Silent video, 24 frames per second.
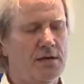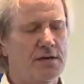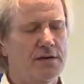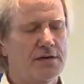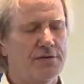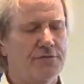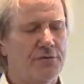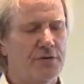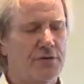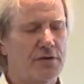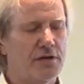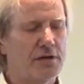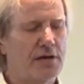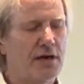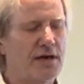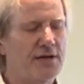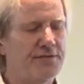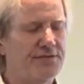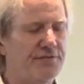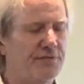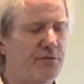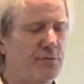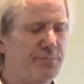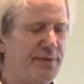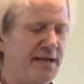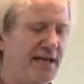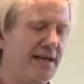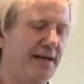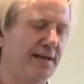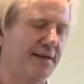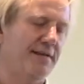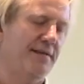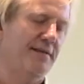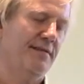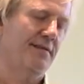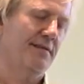for the loss of a pet,
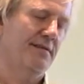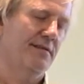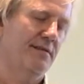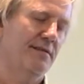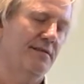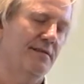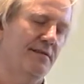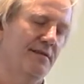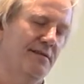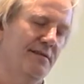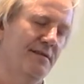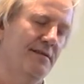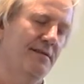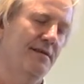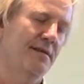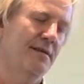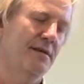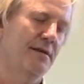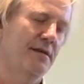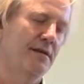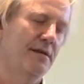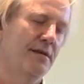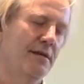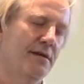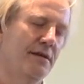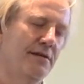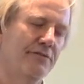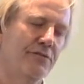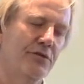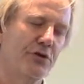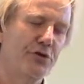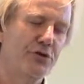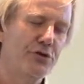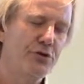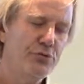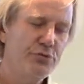for a
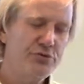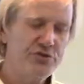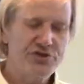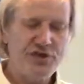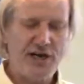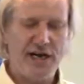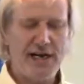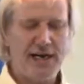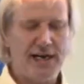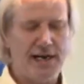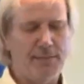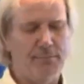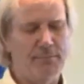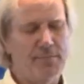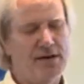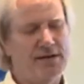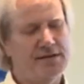new job,